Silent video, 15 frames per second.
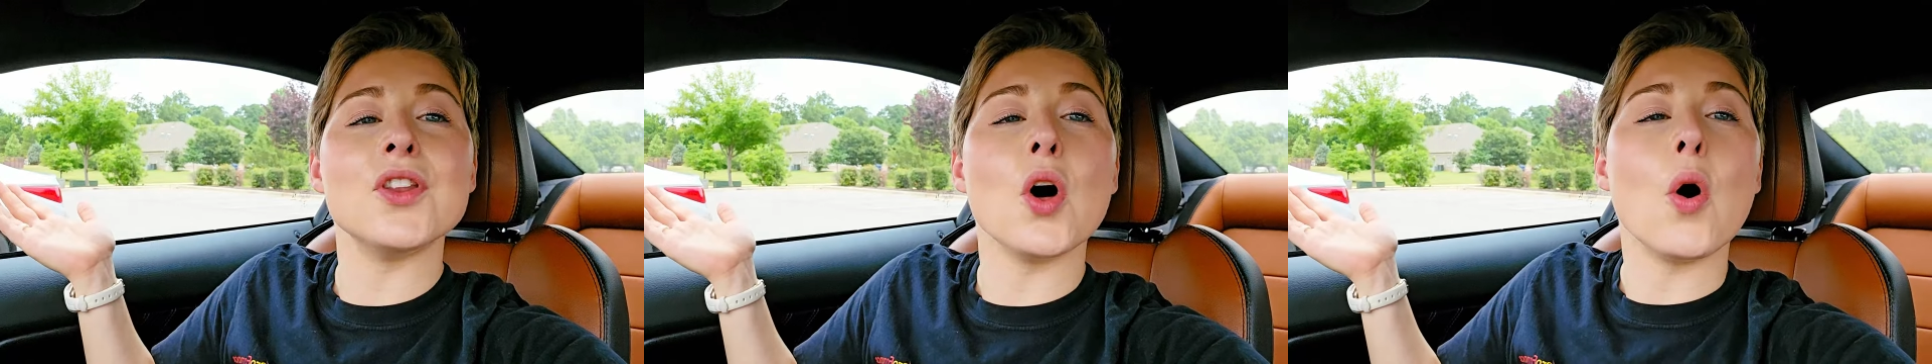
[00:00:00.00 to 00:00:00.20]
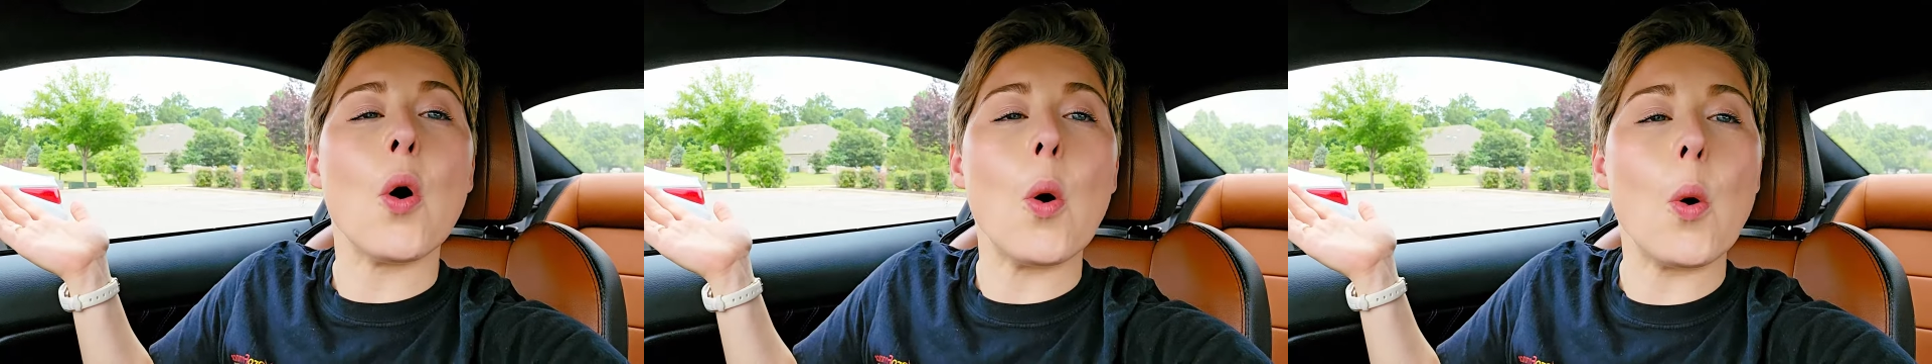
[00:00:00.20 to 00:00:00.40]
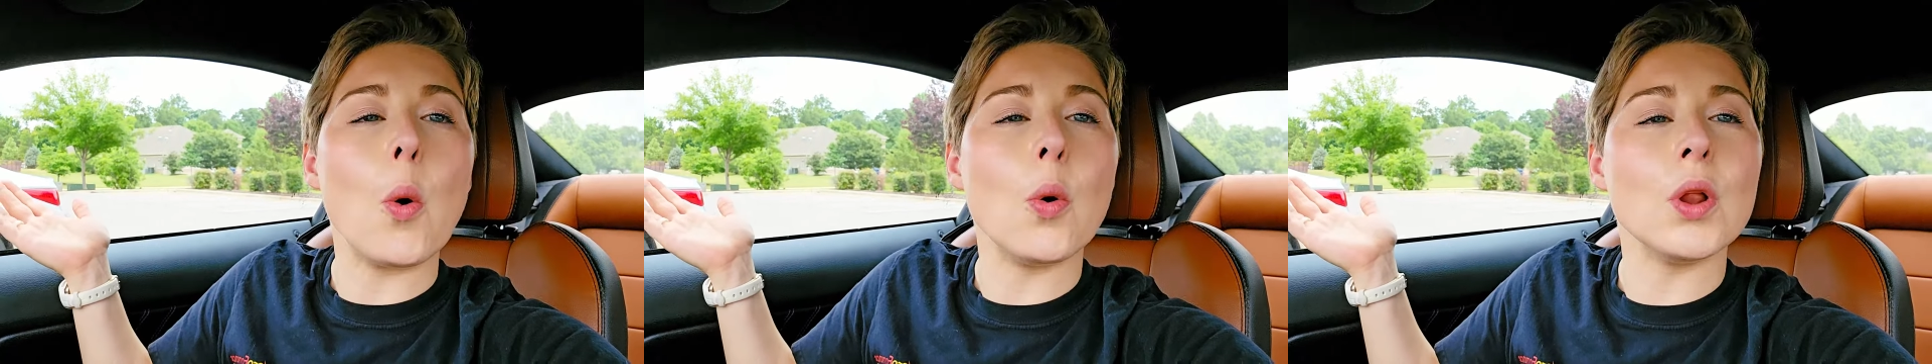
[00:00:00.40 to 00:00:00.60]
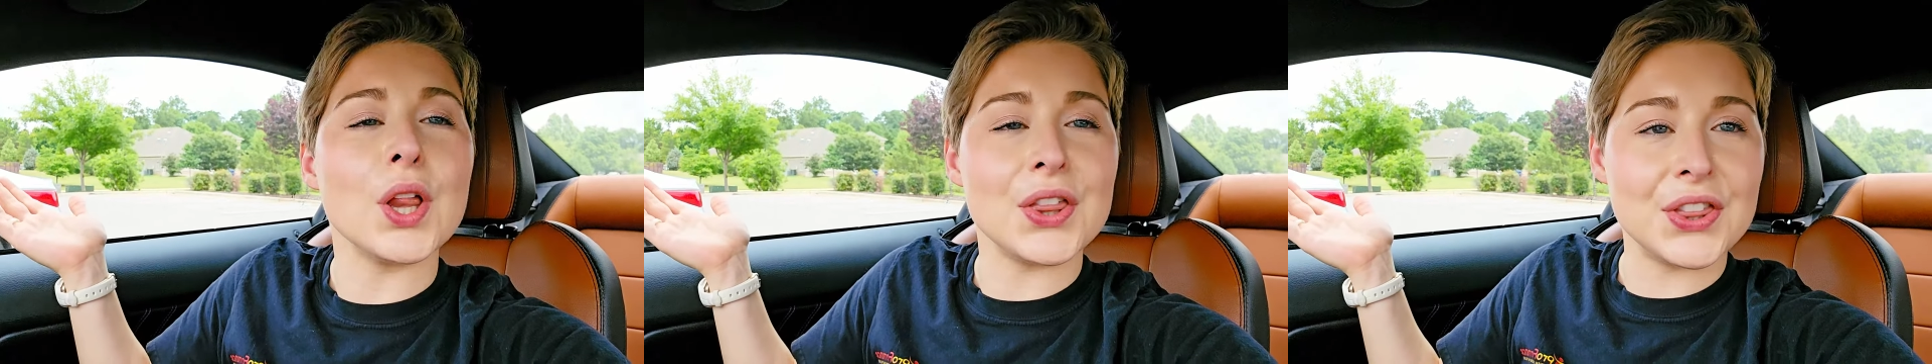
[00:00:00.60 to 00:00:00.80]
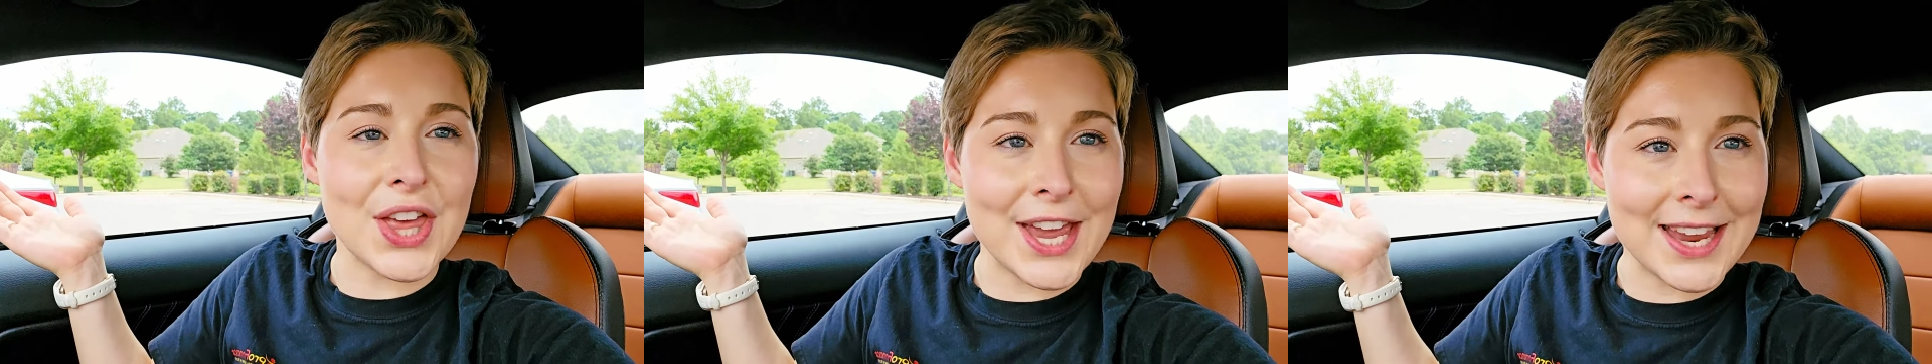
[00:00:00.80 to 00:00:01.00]
the whole
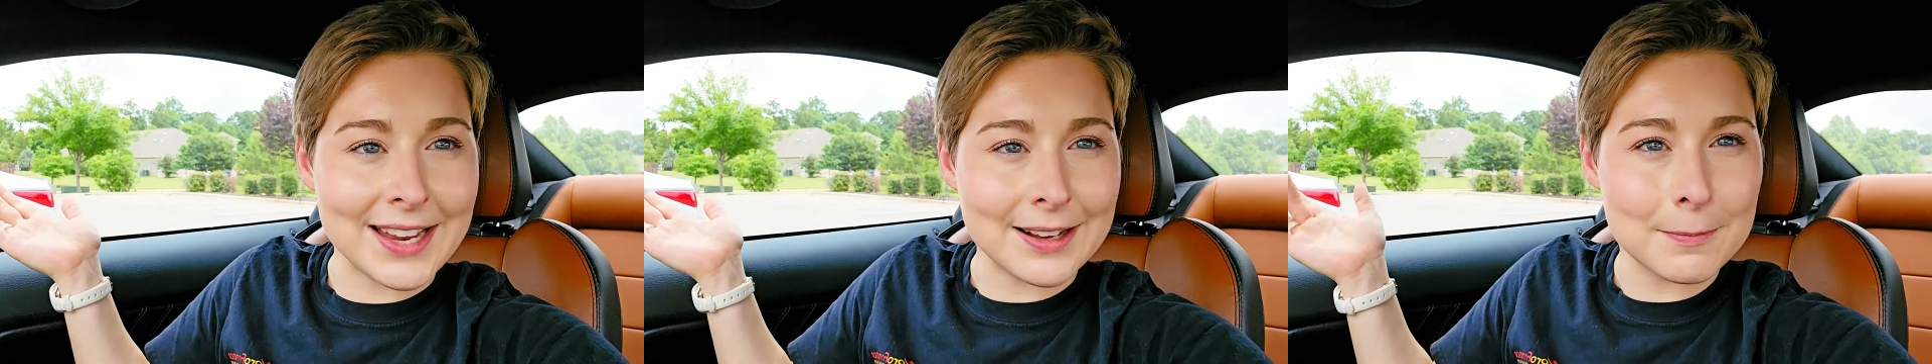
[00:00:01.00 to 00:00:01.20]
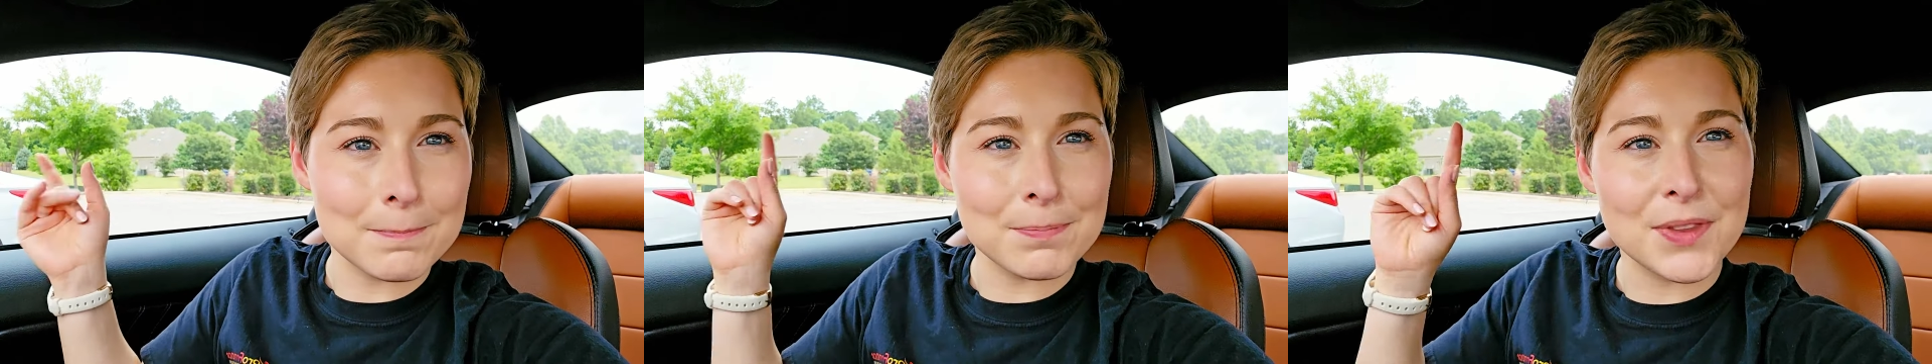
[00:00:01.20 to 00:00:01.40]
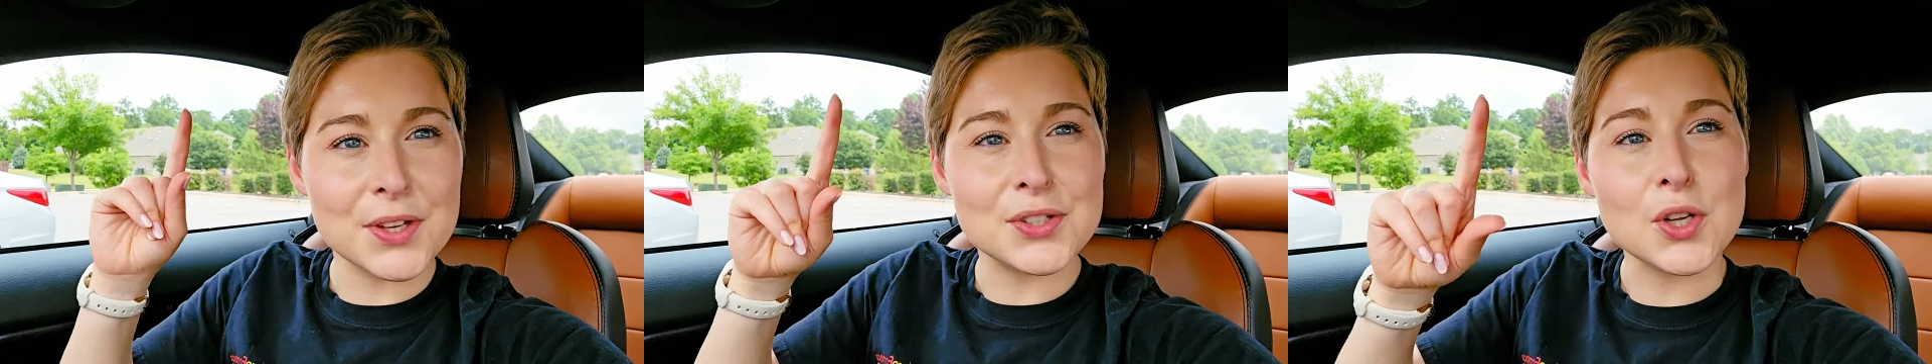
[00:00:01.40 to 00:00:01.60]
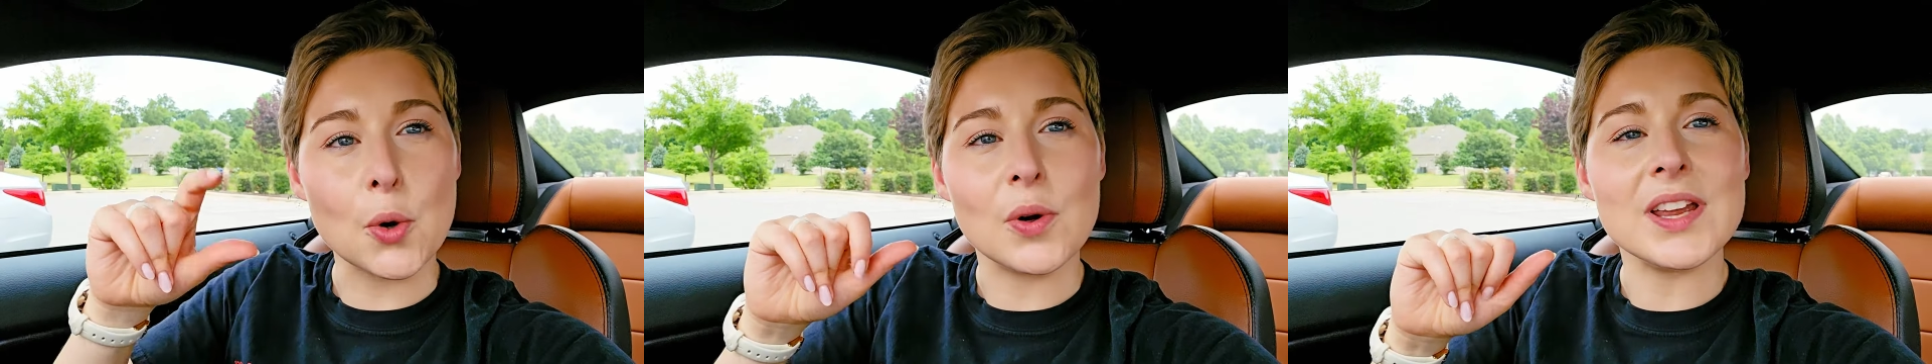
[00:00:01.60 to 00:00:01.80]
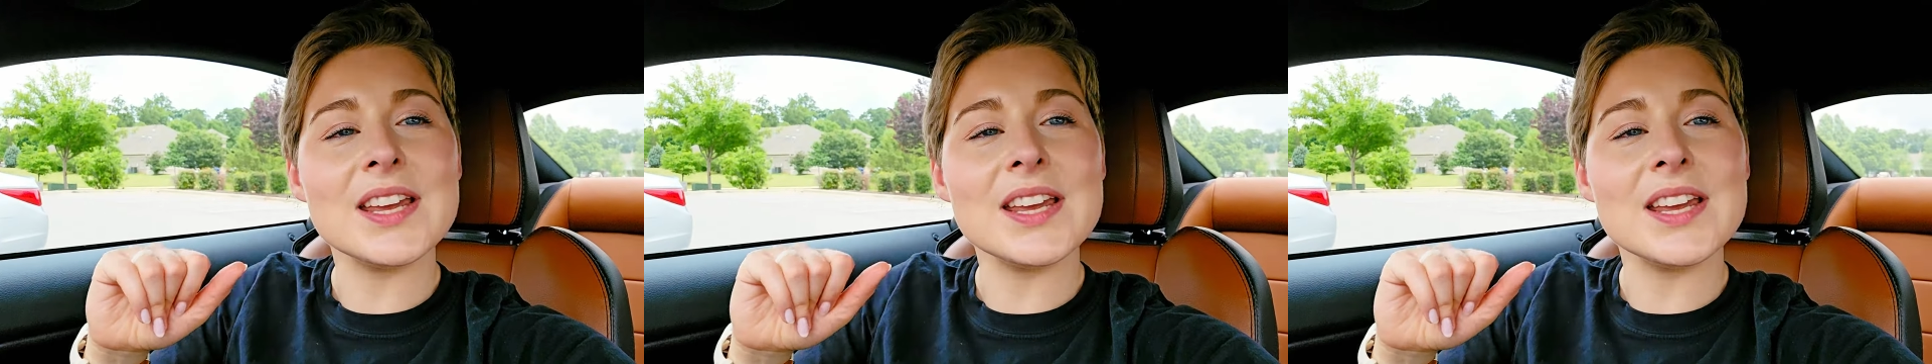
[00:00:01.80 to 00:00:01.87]
thing. So